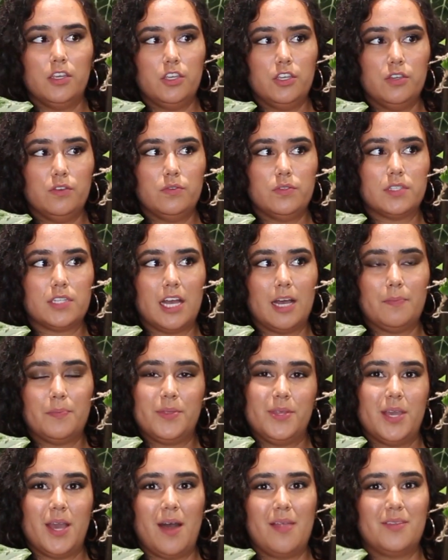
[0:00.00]
use up
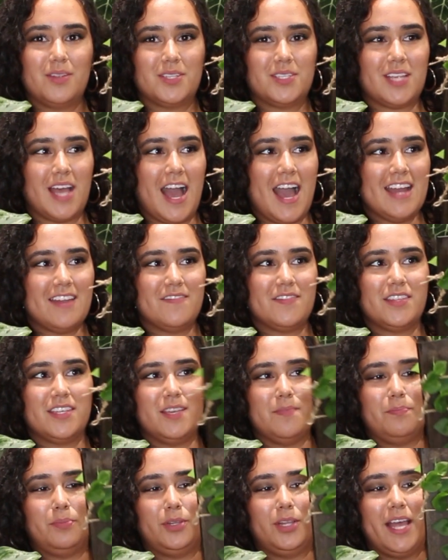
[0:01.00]
the other side of
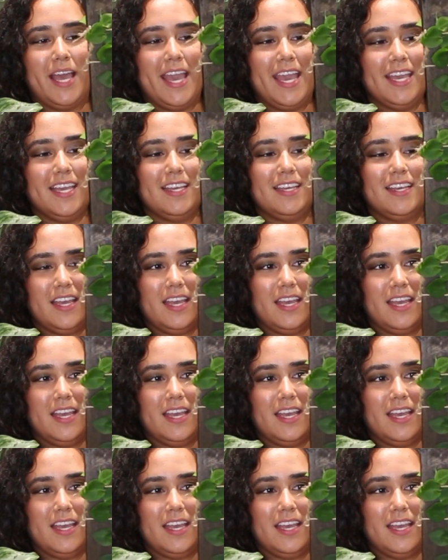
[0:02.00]
the plank.